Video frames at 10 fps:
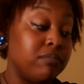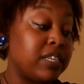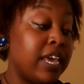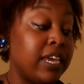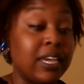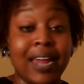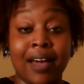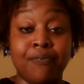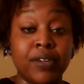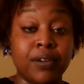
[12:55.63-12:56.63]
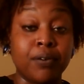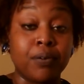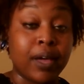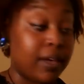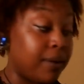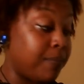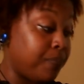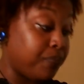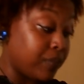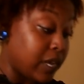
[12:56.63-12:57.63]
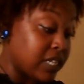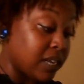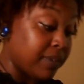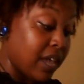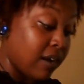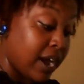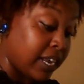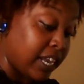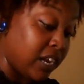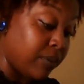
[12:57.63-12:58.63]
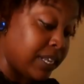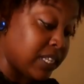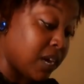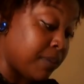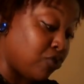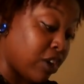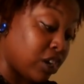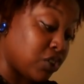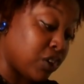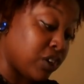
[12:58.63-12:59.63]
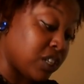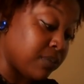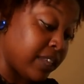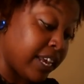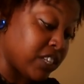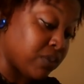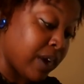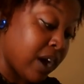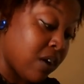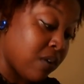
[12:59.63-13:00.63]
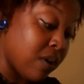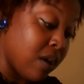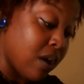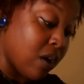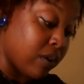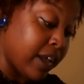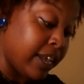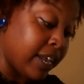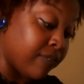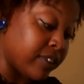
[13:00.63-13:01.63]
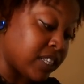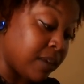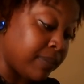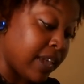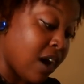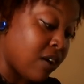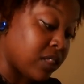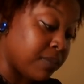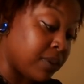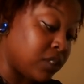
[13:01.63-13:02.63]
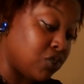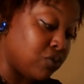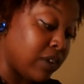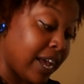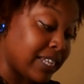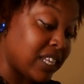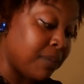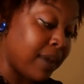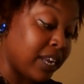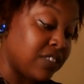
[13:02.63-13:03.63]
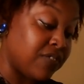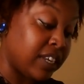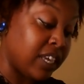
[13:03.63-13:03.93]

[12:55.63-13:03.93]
take it, I feel, okay? Some y'all got an Aries coming trying to turn some things around. Okay, and for some of y'all in the month of July, somebody's gonna